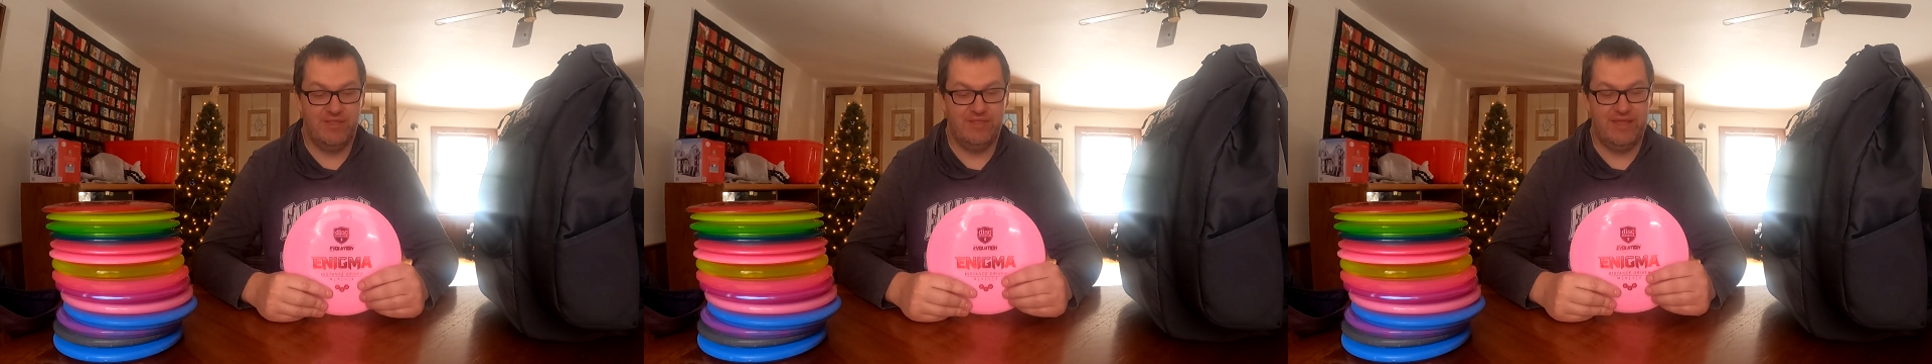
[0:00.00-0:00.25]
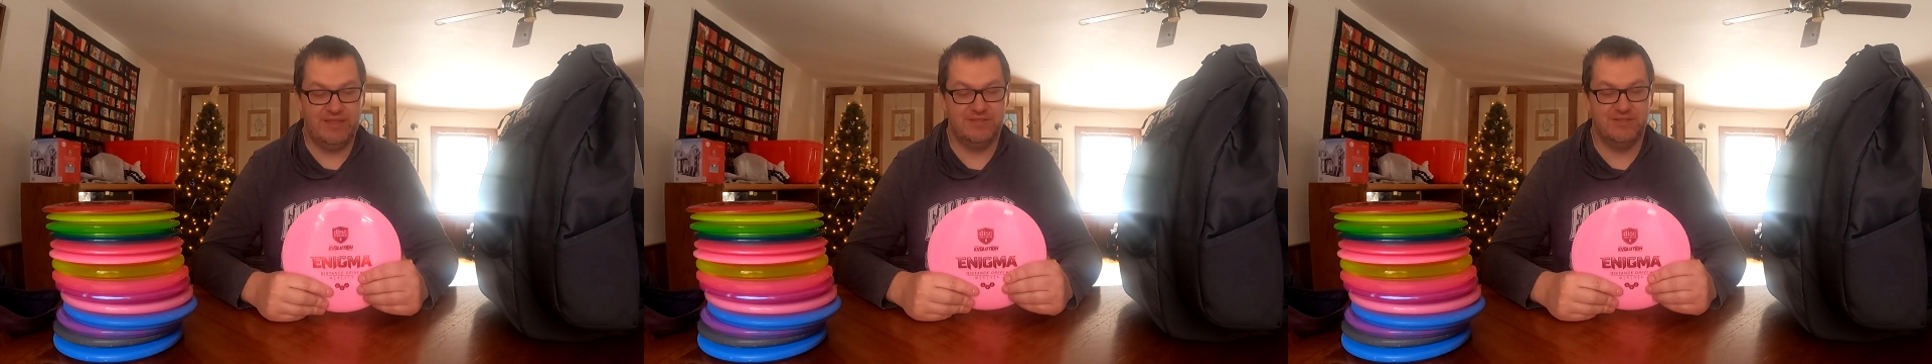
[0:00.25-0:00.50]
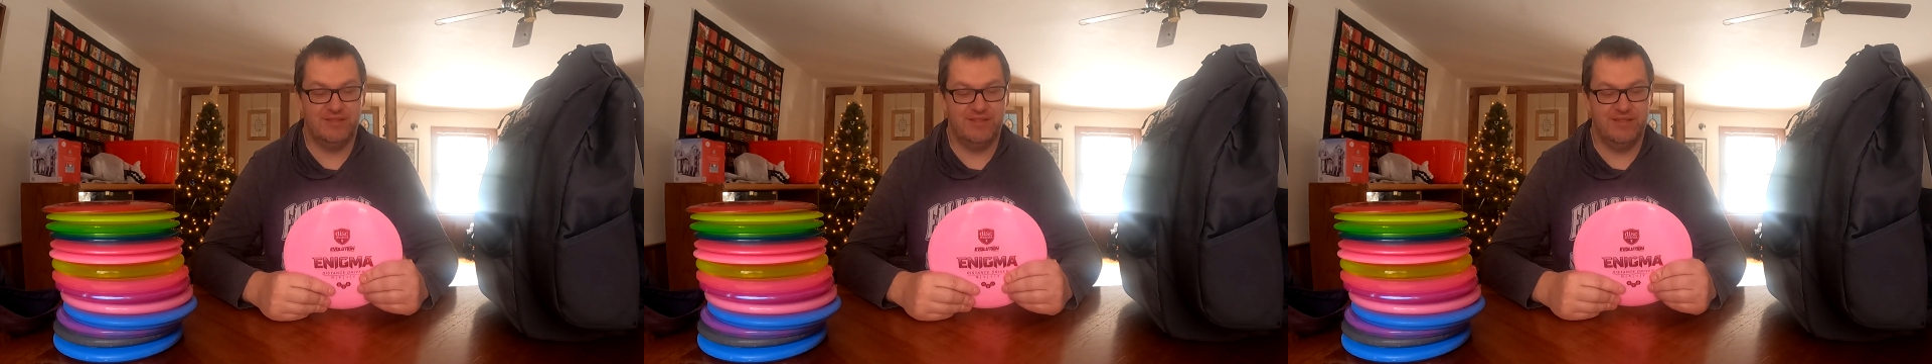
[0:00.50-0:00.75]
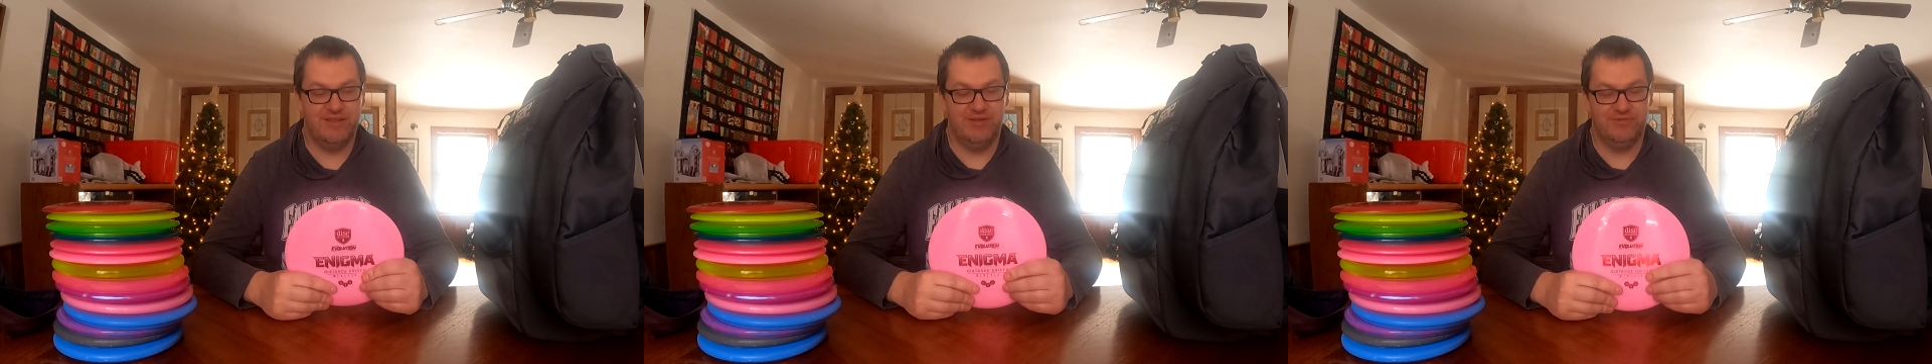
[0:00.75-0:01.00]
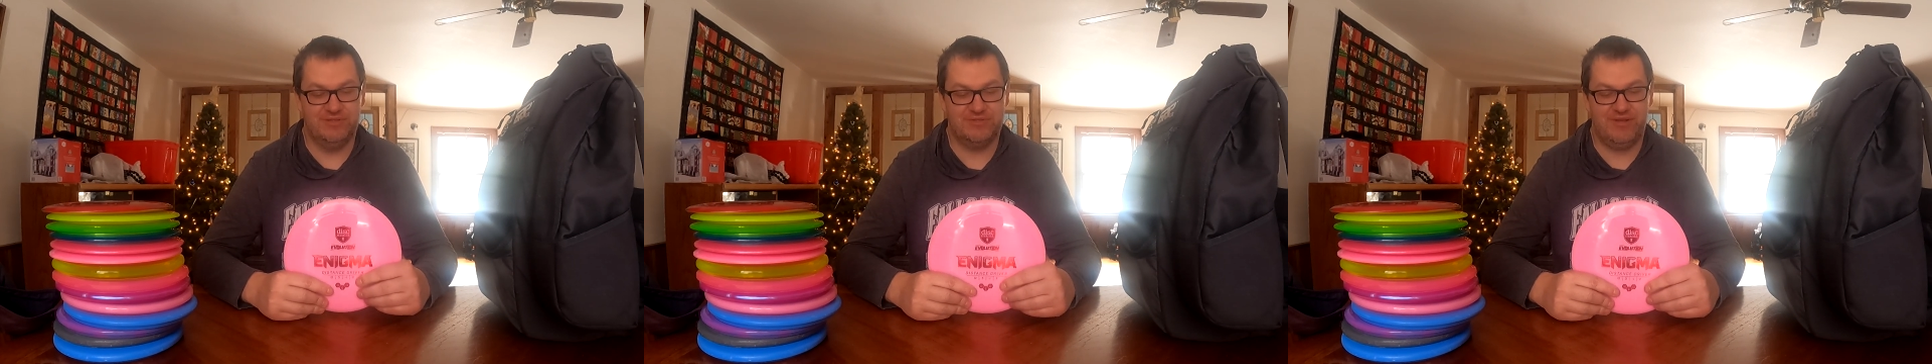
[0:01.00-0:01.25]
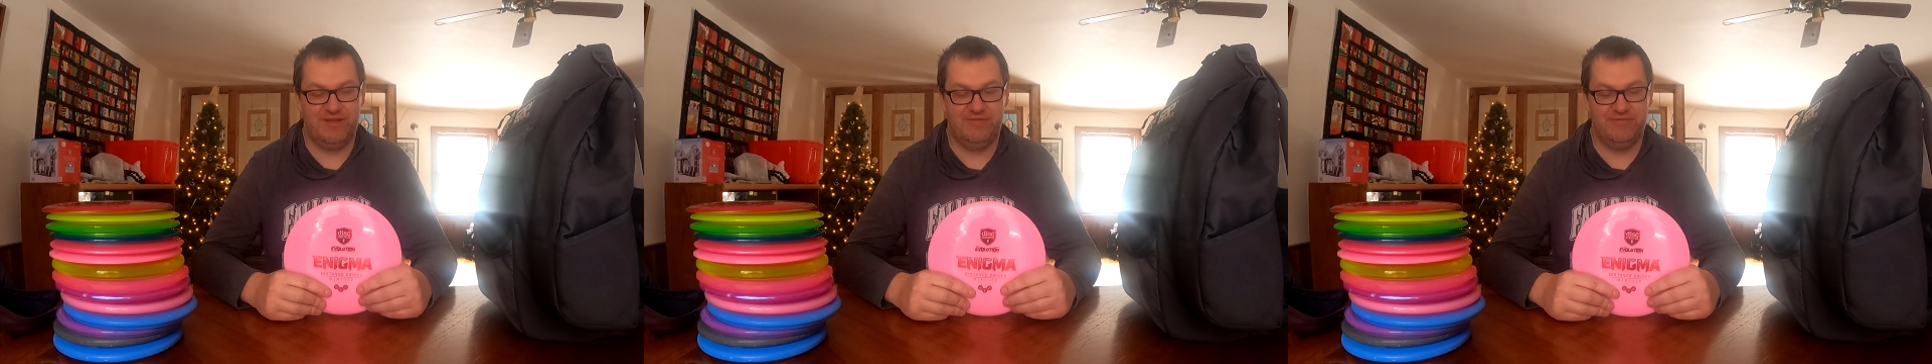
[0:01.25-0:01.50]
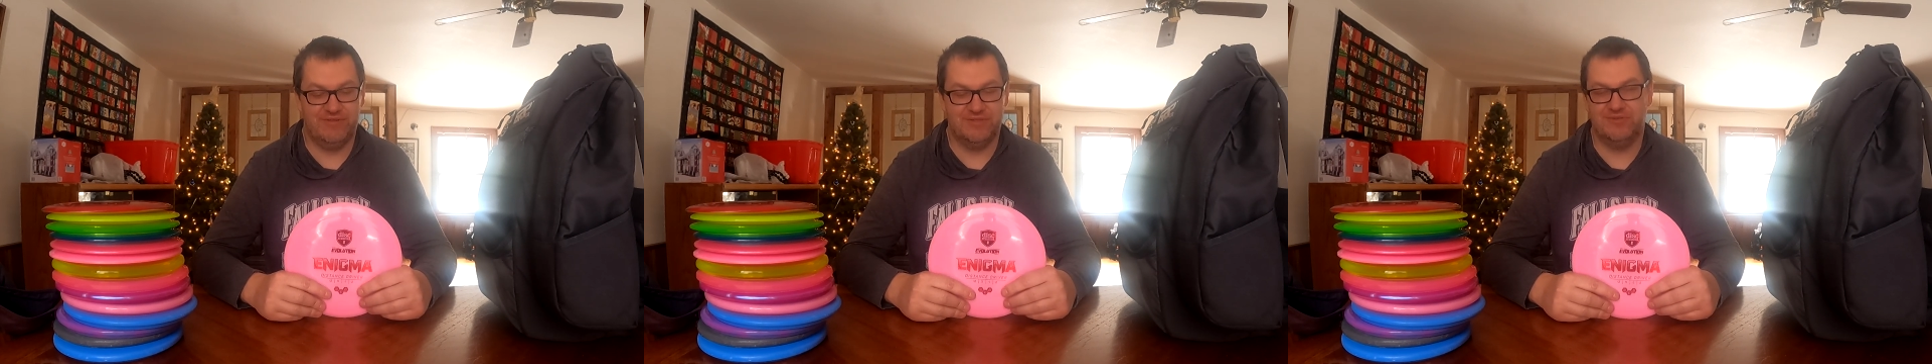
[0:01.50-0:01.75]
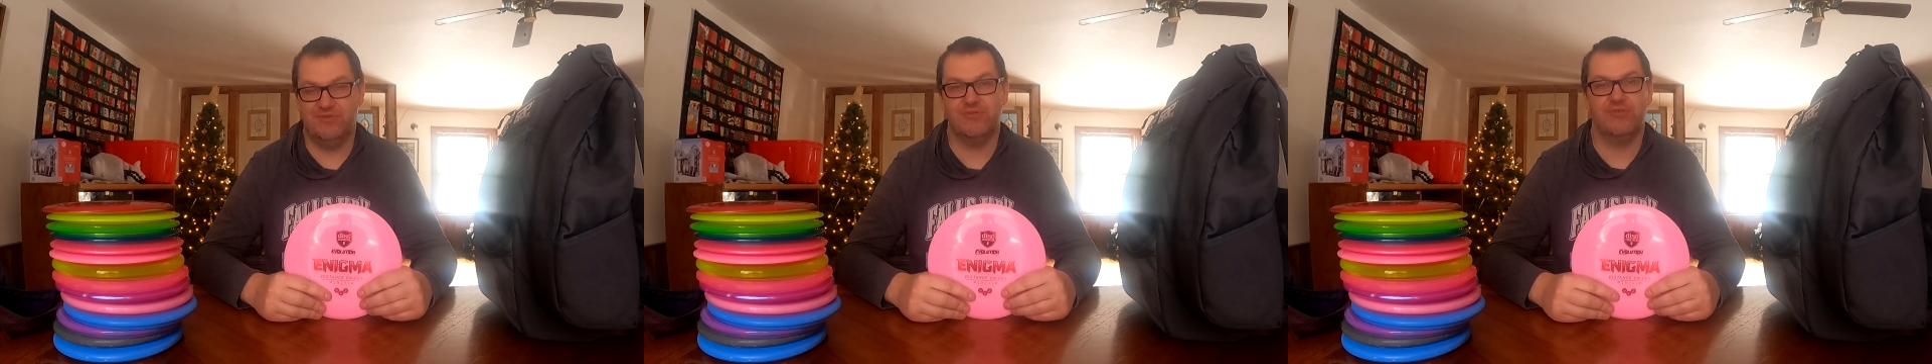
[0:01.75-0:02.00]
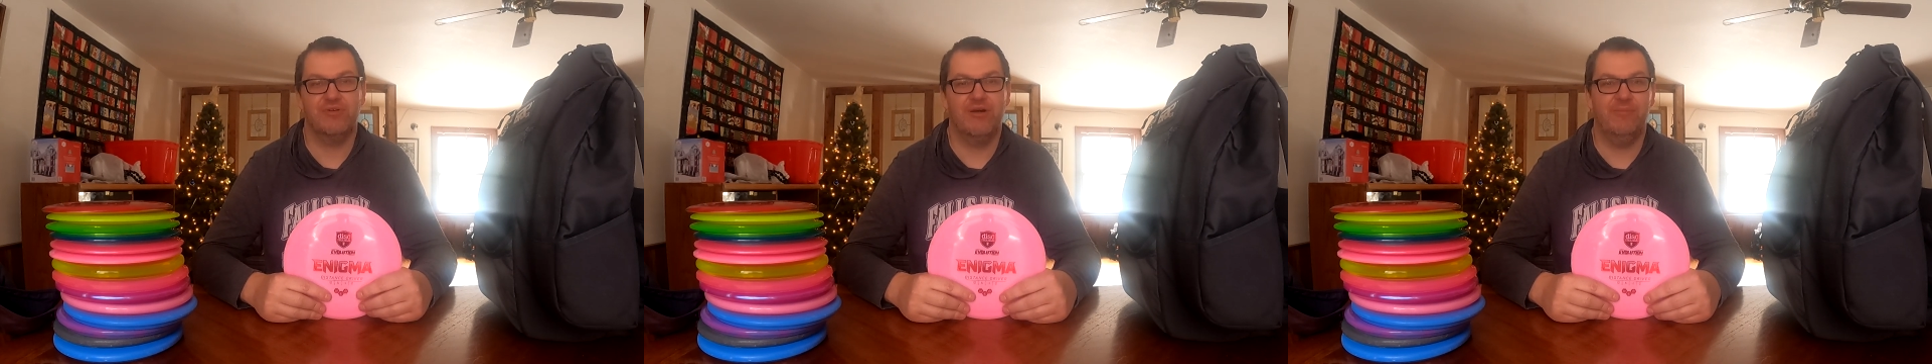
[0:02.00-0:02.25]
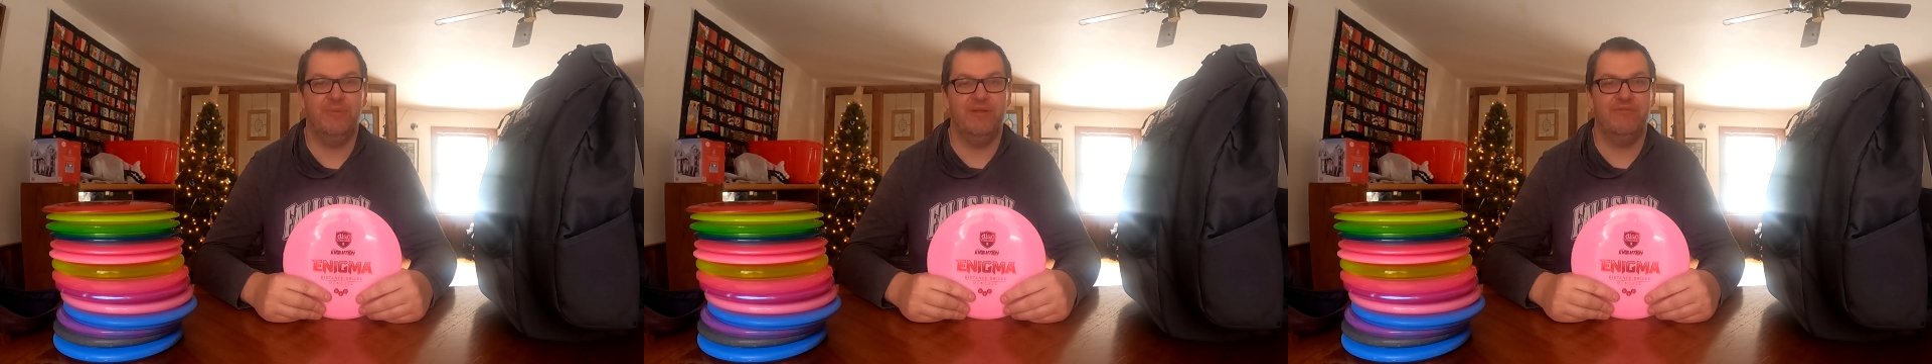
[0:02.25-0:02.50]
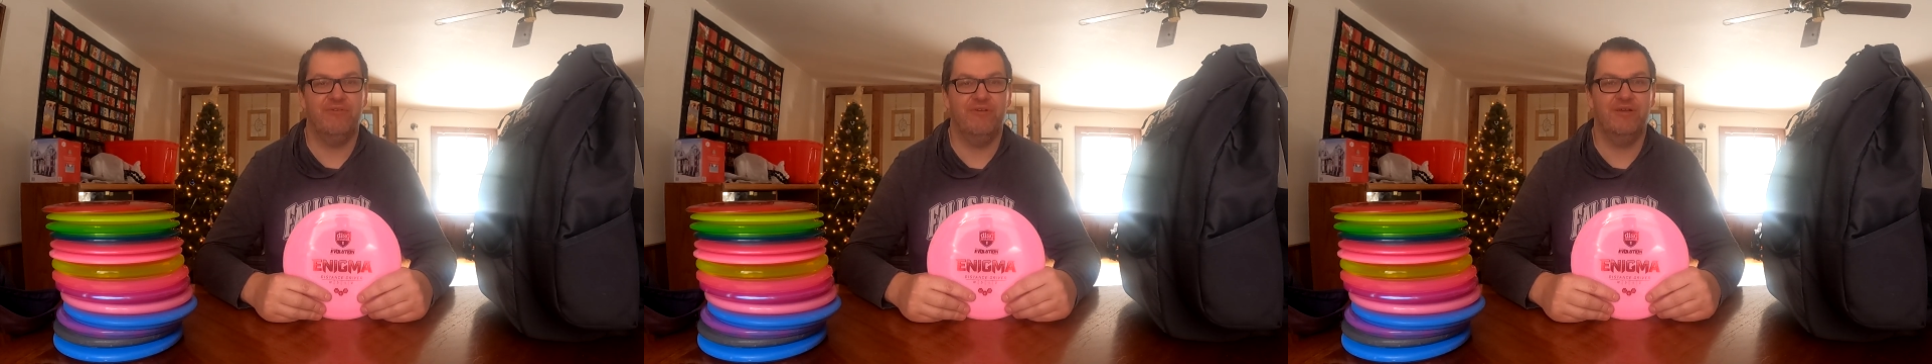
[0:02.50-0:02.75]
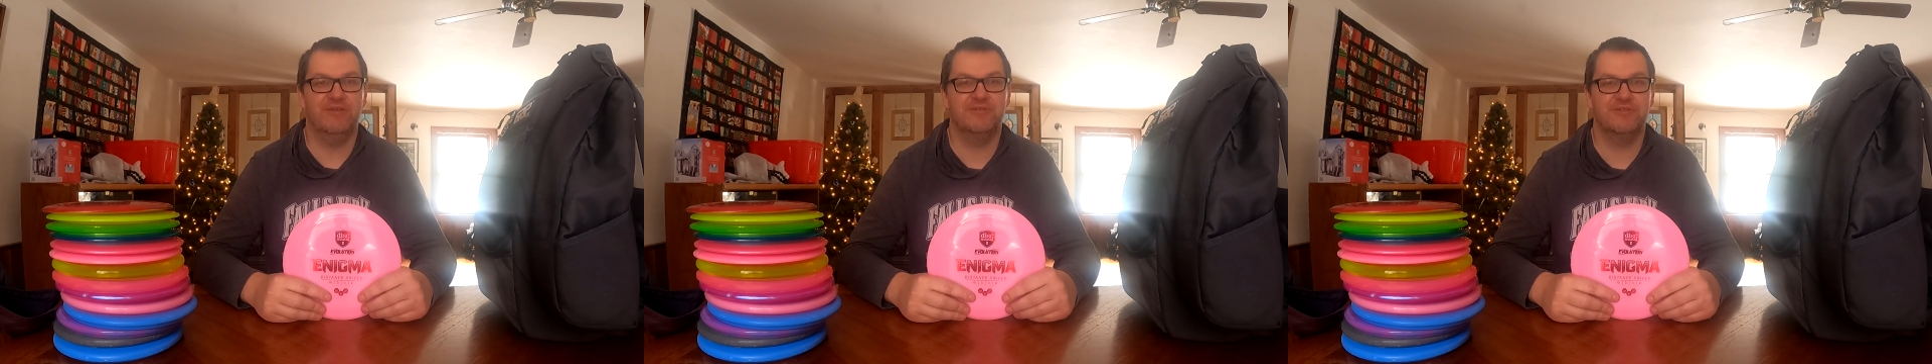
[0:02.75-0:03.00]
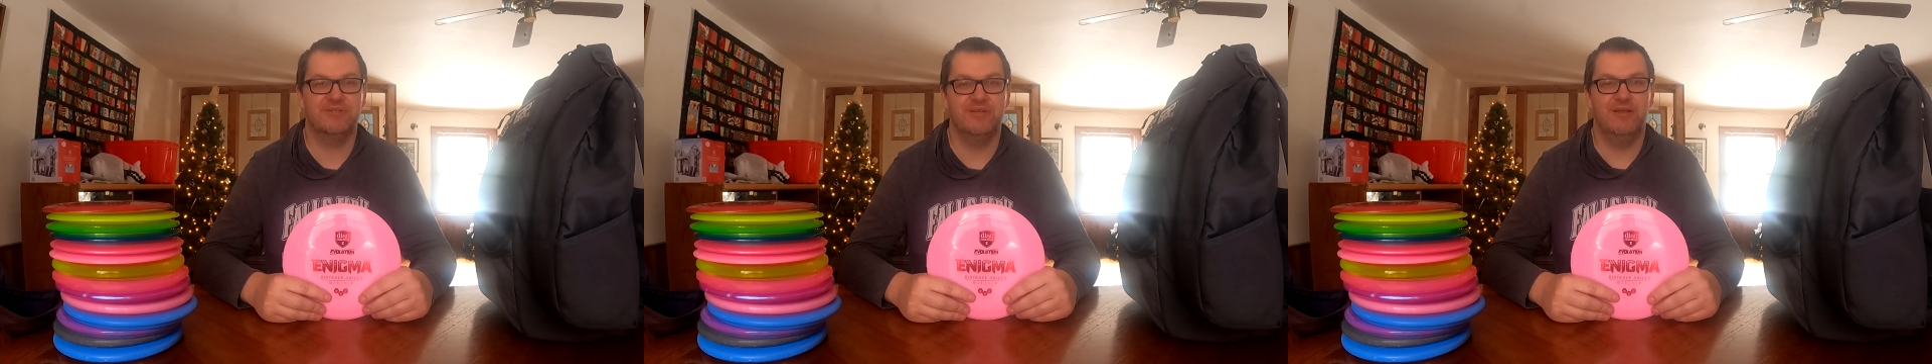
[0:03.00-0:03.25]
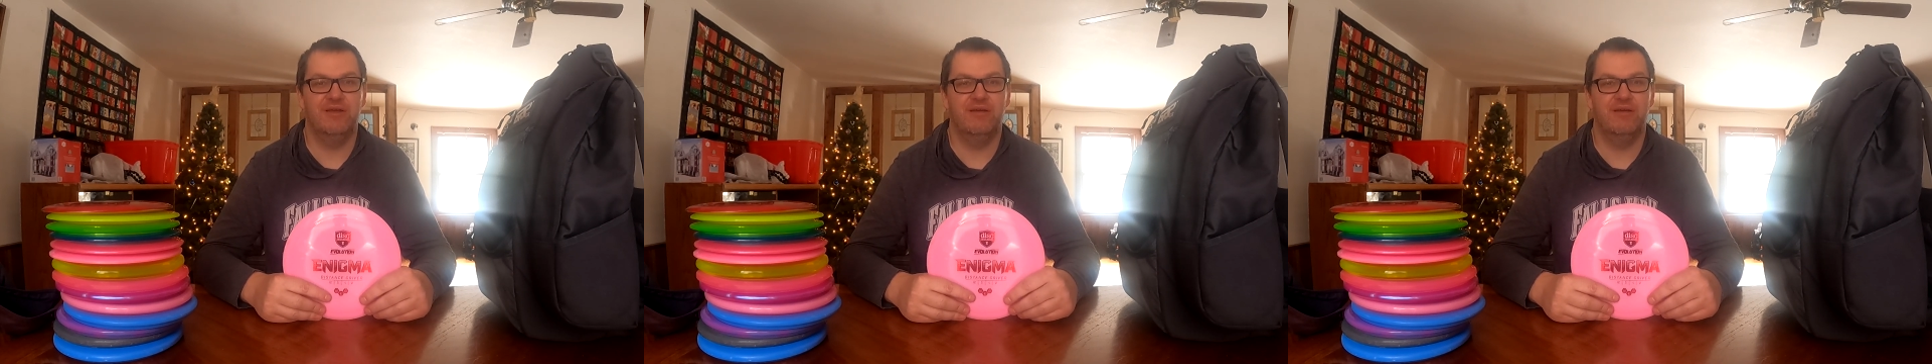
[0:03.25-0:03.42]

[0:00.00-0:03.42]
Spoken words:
Discraft is a local company for us.